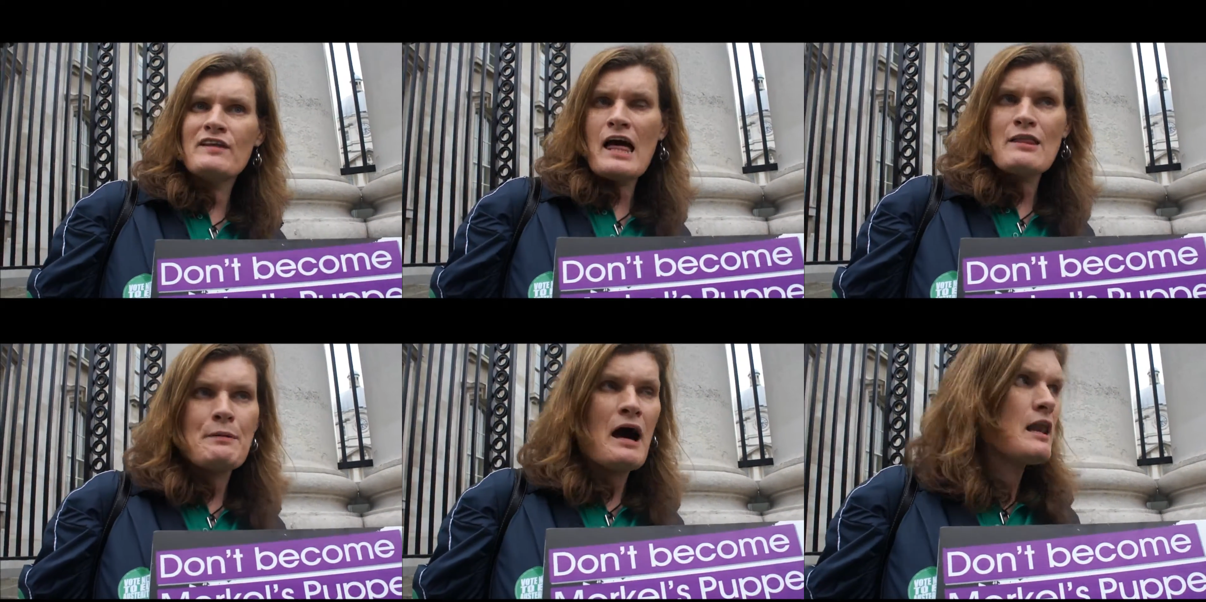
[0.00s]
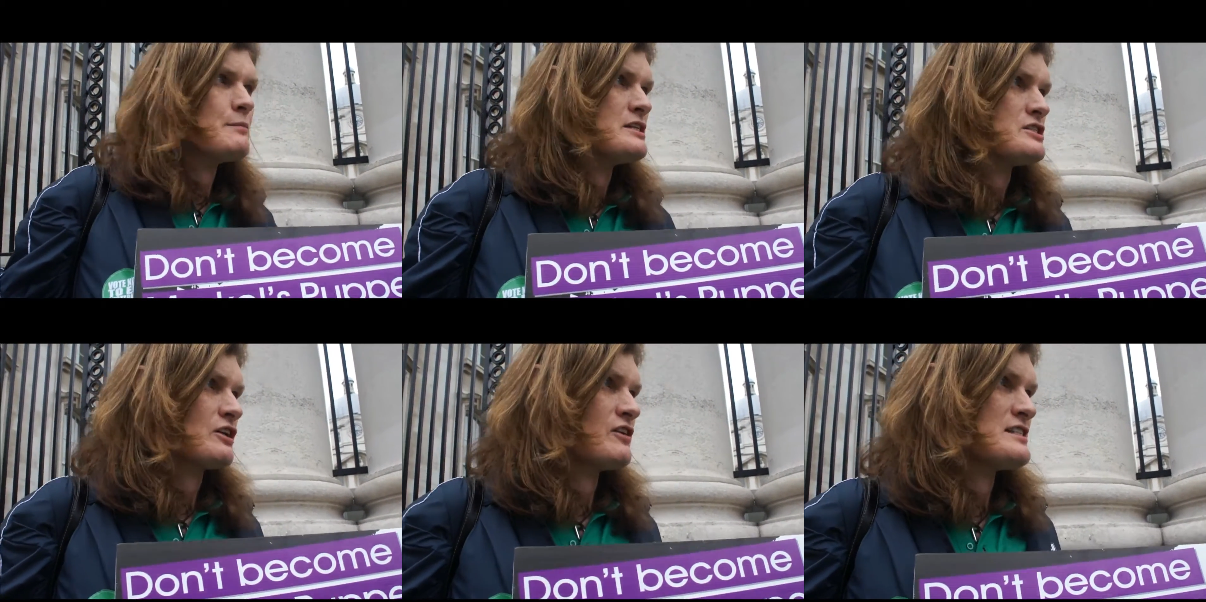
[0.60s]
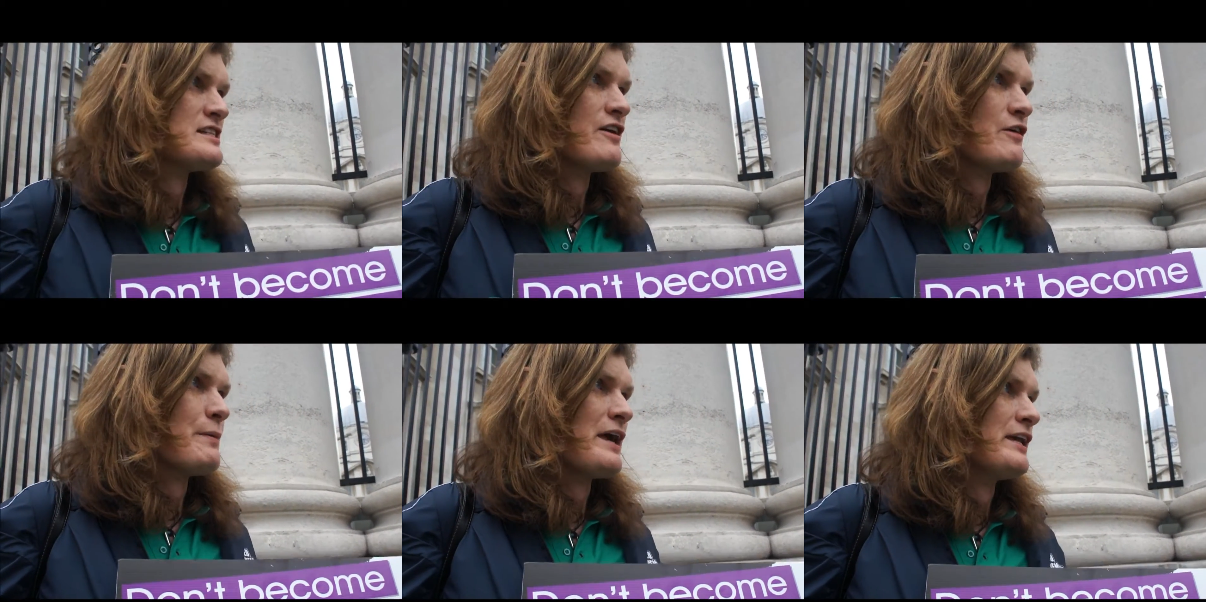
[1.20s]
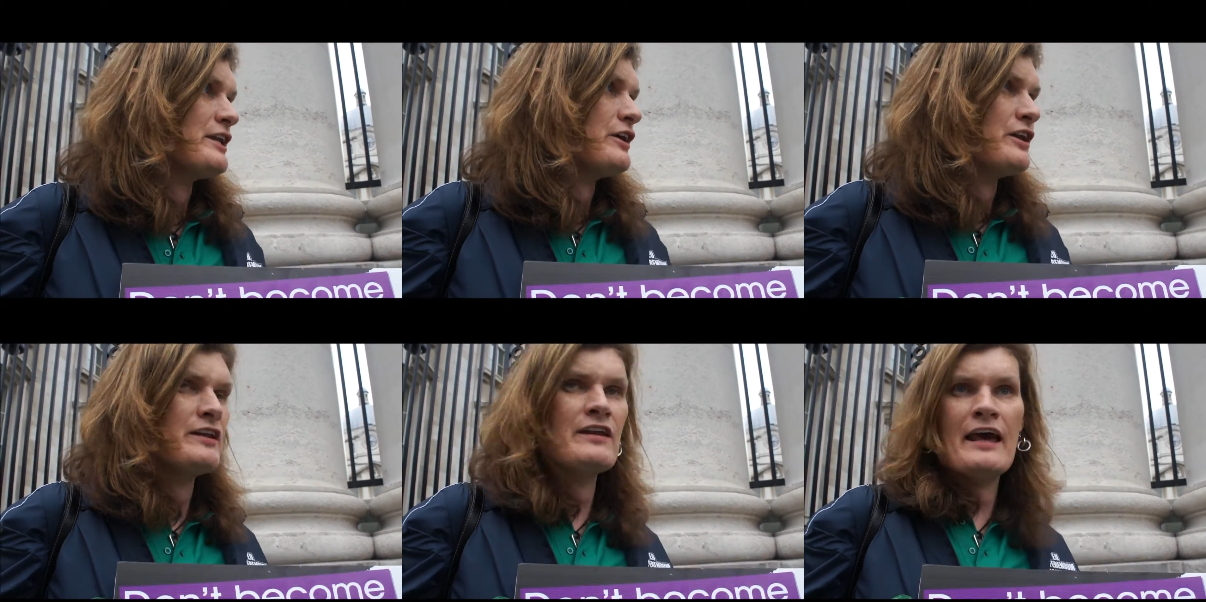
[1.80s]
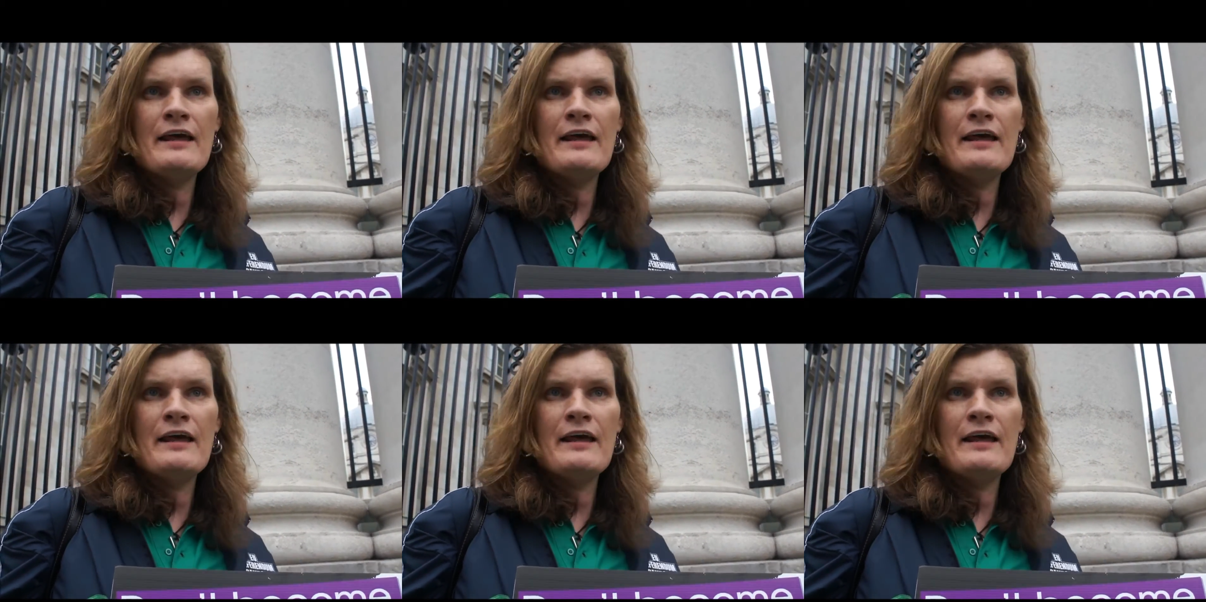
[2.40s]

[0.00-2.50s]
the other parliaments across the European Union,